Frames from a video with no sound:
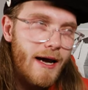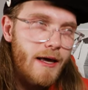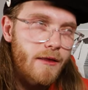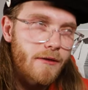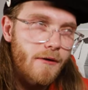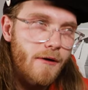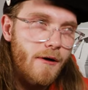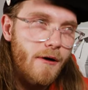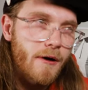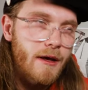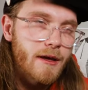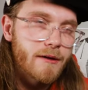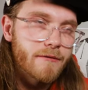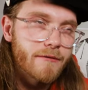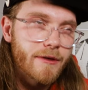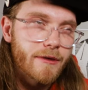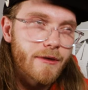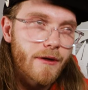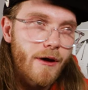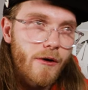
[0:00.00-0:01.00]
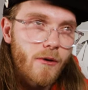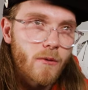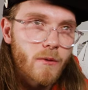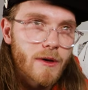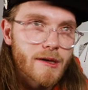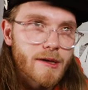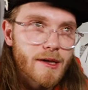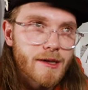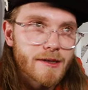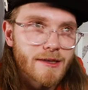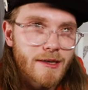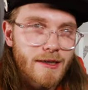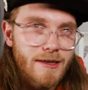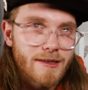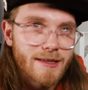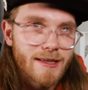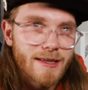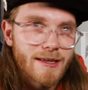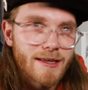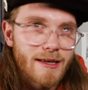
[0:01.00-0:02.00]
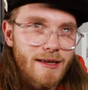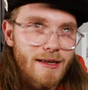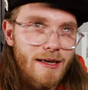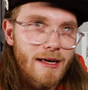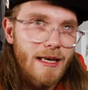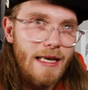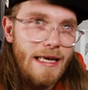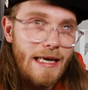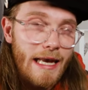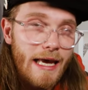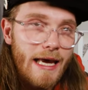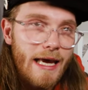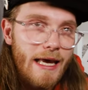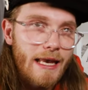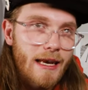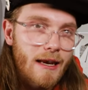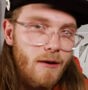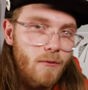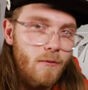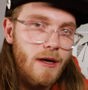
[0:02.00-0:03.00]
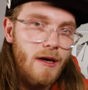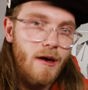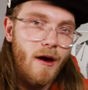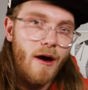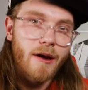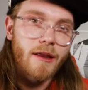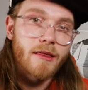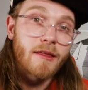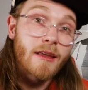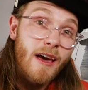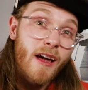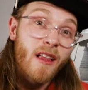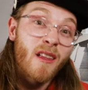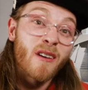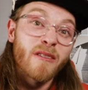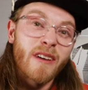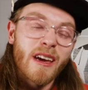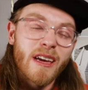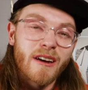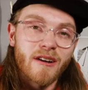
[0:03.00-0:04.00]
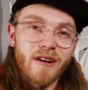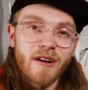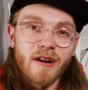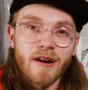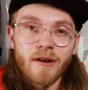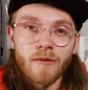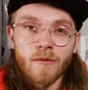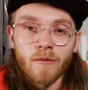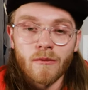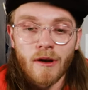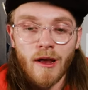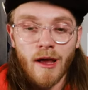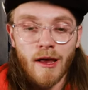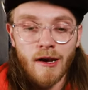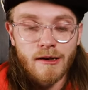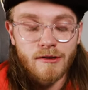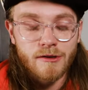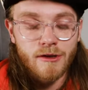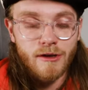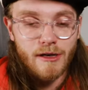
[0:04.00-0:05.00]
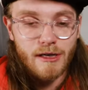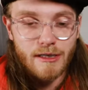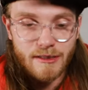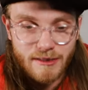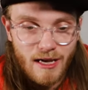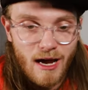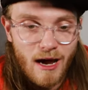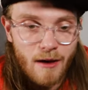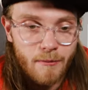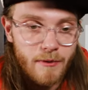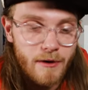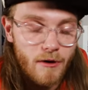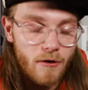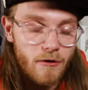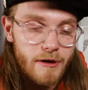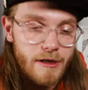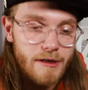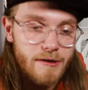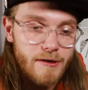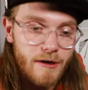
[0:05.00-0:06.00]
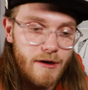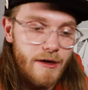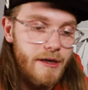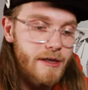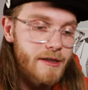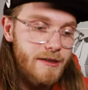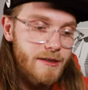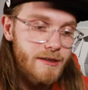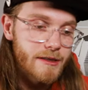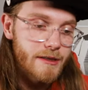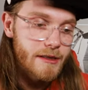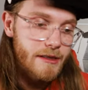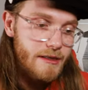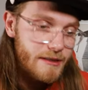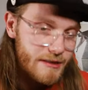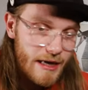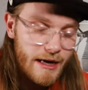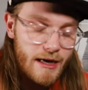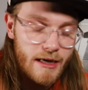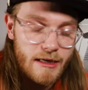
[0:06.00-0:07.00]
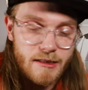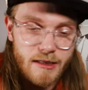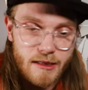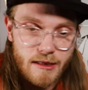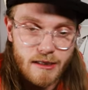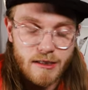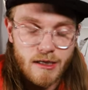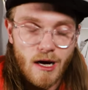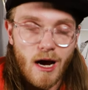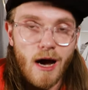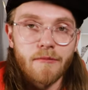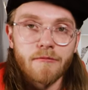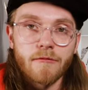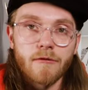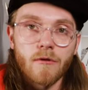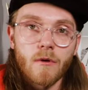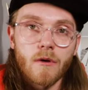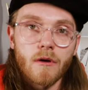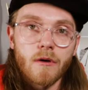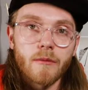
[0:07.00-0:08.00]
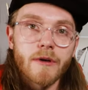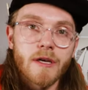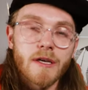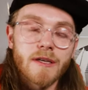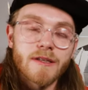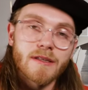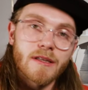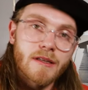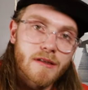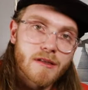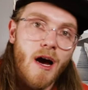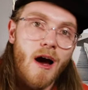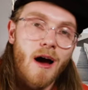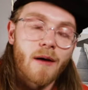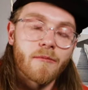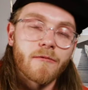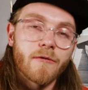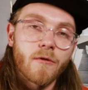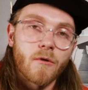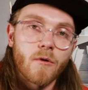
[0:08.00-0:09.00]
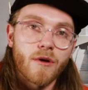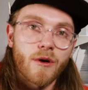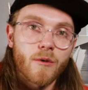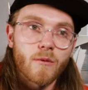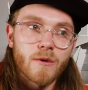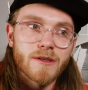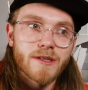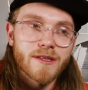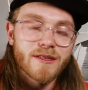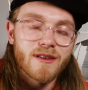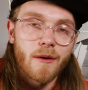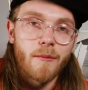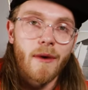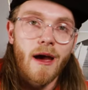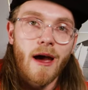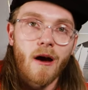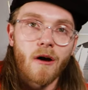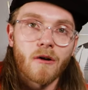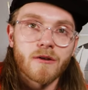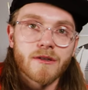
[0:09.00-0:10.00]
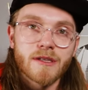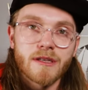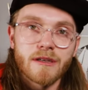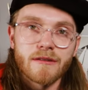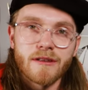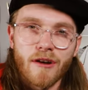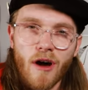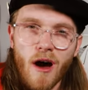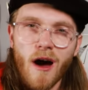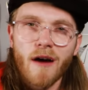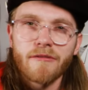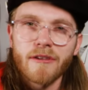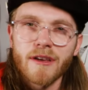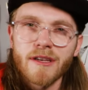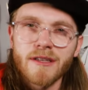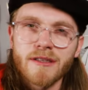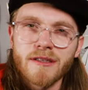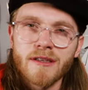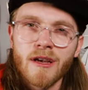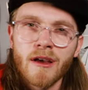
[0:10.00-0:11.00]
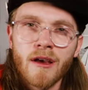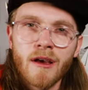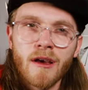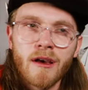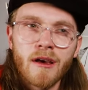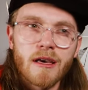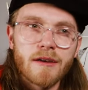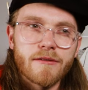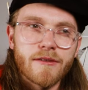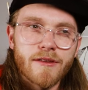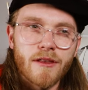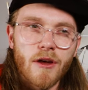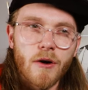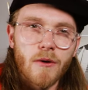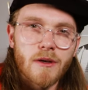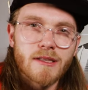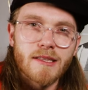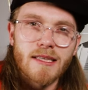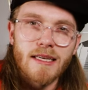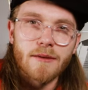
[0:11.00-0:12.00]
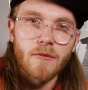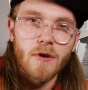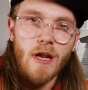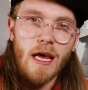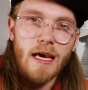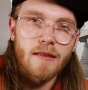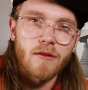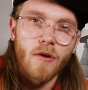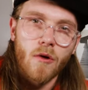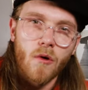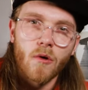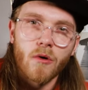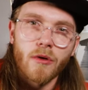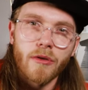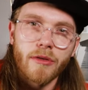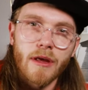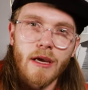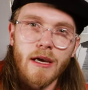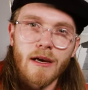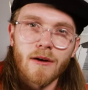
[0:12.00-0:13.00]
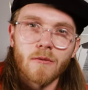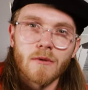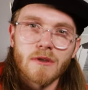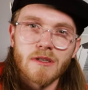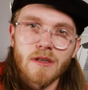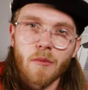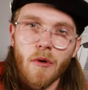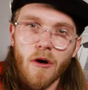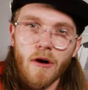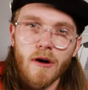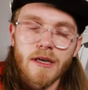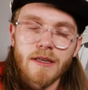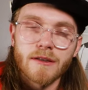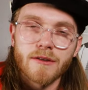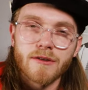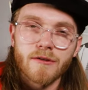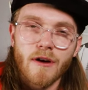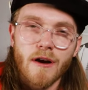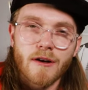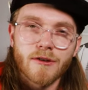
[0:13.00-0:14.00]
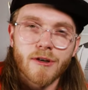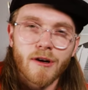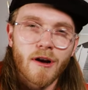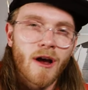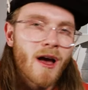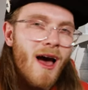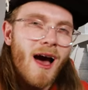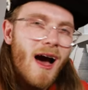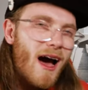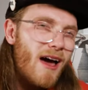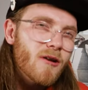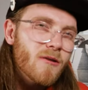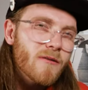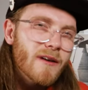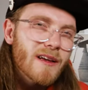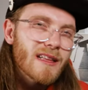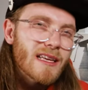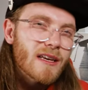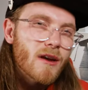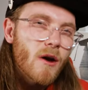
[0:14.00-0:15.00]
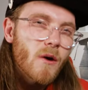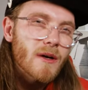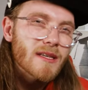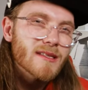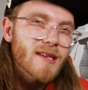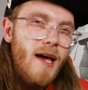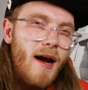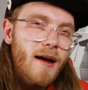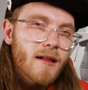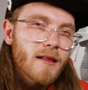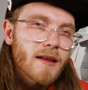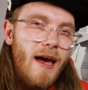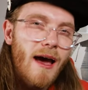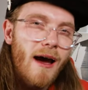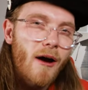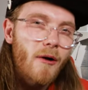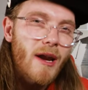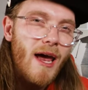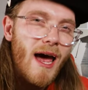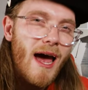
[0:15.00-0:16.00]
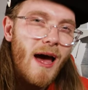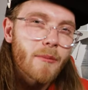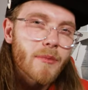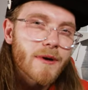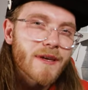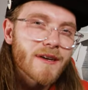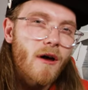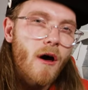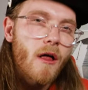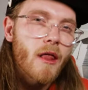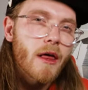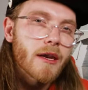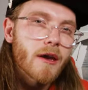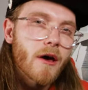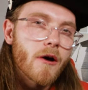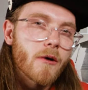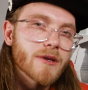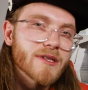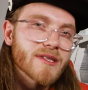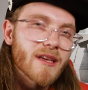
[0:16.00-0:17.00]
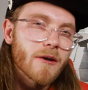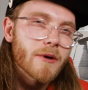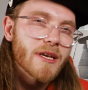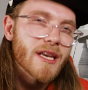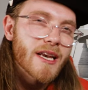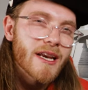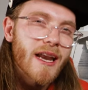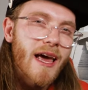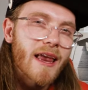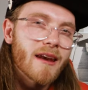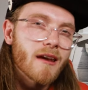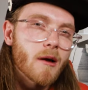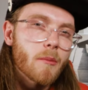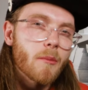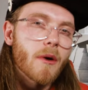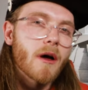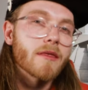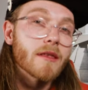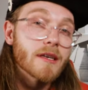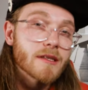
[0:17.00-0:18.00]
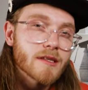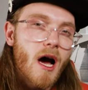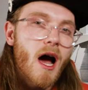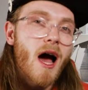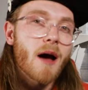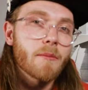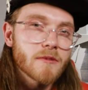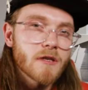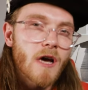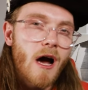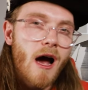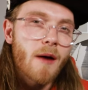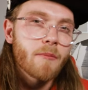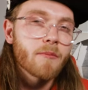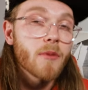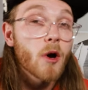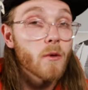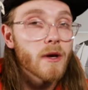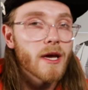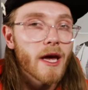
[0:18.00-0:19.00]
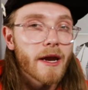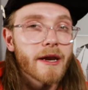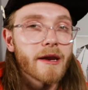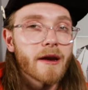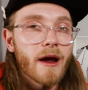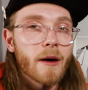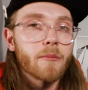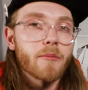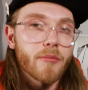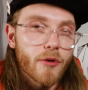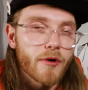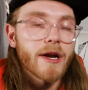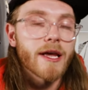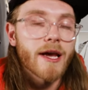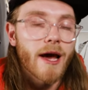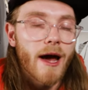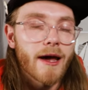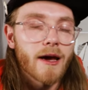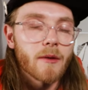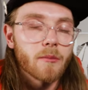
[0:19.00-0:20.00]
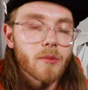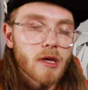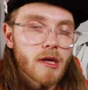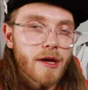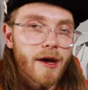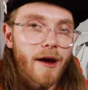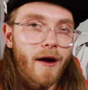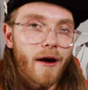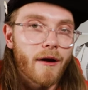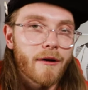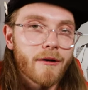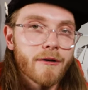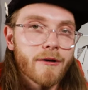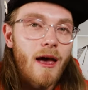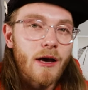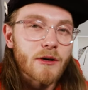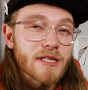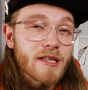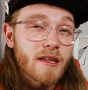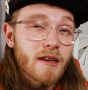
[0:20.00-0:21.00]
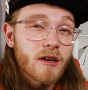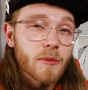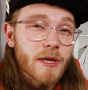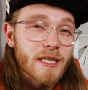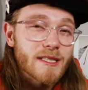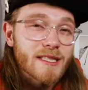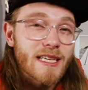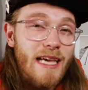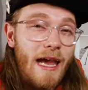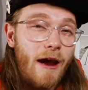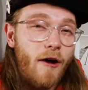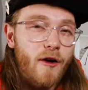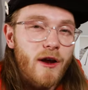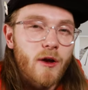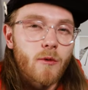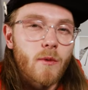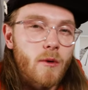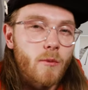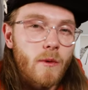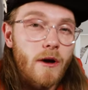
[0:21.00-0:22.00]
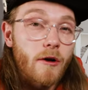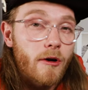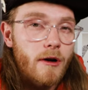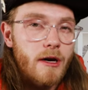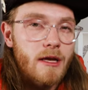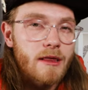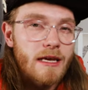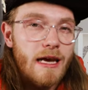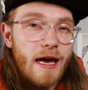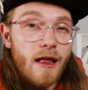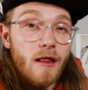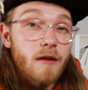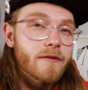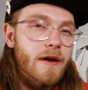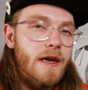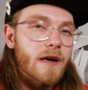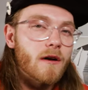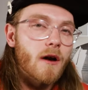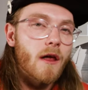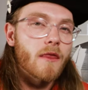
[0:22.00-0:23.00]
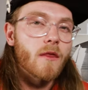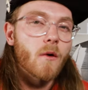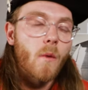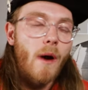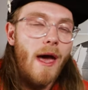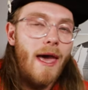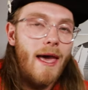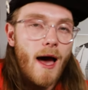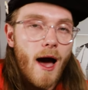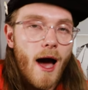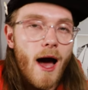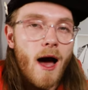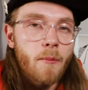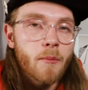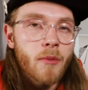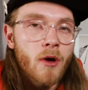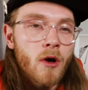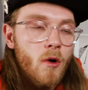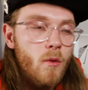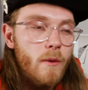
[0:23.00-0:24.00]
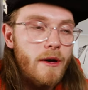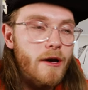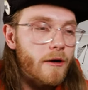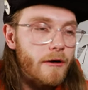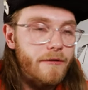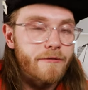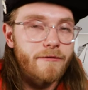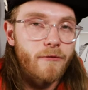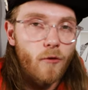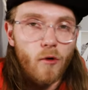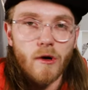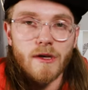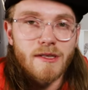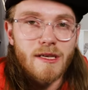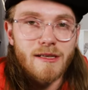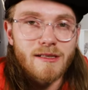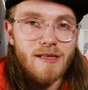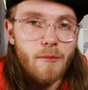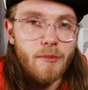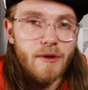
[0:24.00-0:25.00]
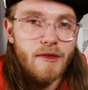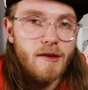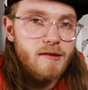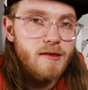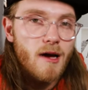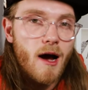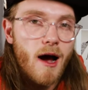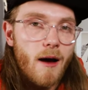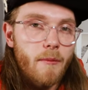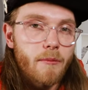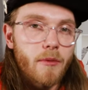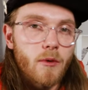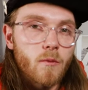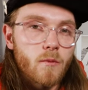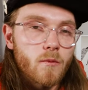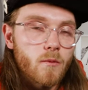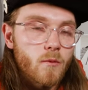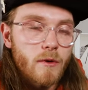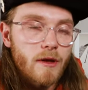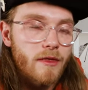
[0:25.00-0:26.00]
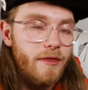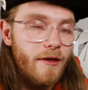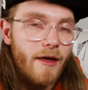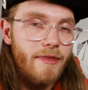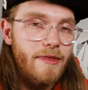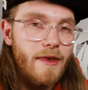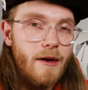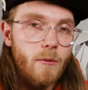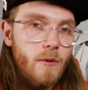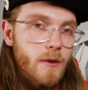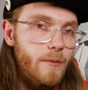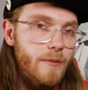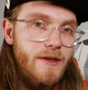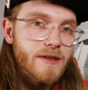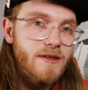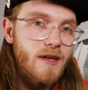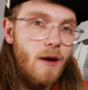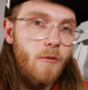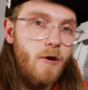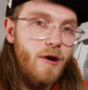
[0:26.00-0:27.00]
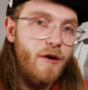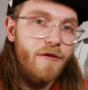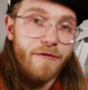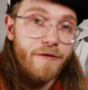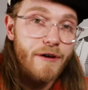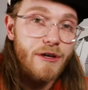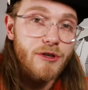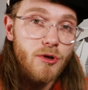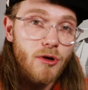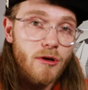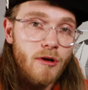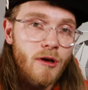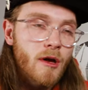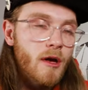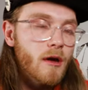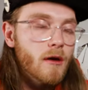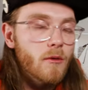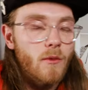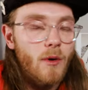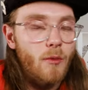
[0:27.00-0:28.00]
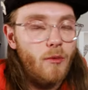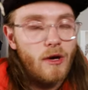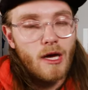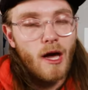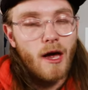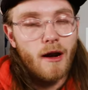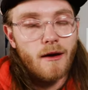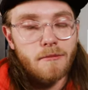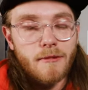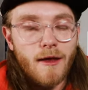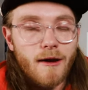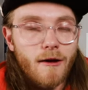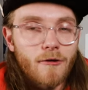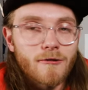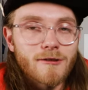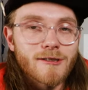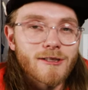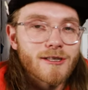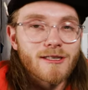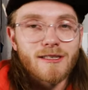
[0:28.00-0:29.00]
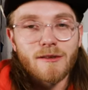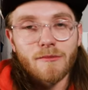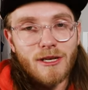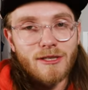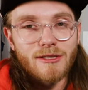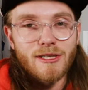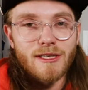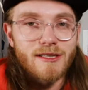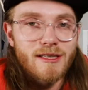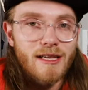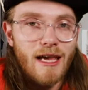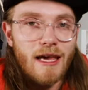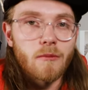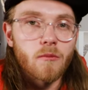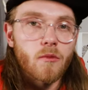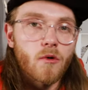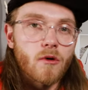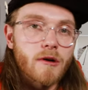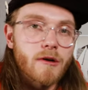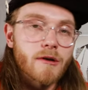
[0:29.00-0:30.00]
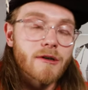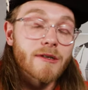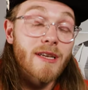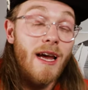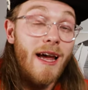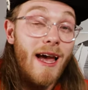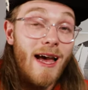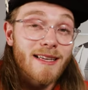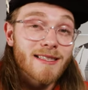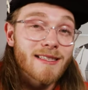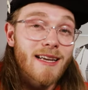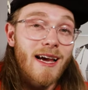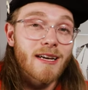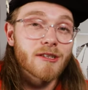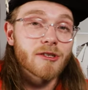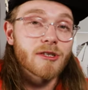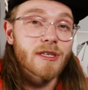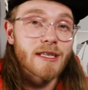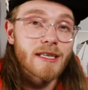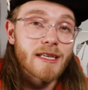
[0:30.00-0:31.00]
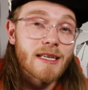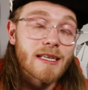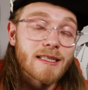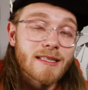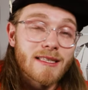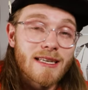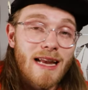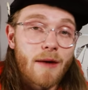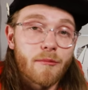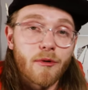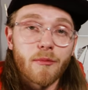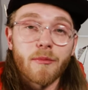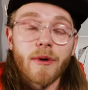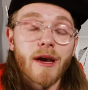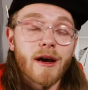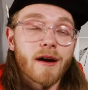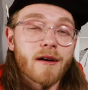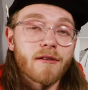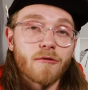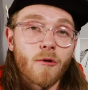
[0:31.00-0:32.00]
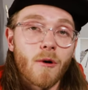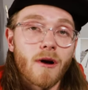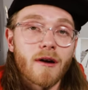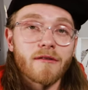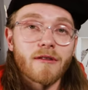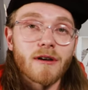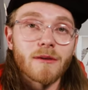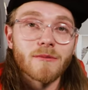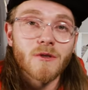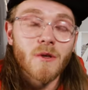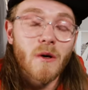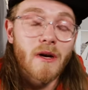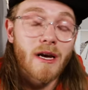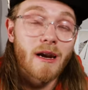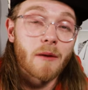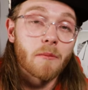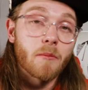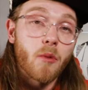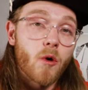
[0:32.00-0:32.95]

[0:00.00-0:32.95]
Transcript: either, even though we did succeed in getting in and we got in the elevator and, and it took us up, it only took us to the second to the top floor because the top floor was somehow still an office even though it seemed like the whole thing was a parking structure. I don't really know exactly how it happened. All I know is that we didn't end up on the top top, but we ended up pretty high up in the air. It was a little bit scary when we were in the elevator on the way up. We heard voices up at the top and we thought that it would be someone official. When we got up there, it was just a bunch of skateboarders. I asked actually to snap a pic of one of them, so I got a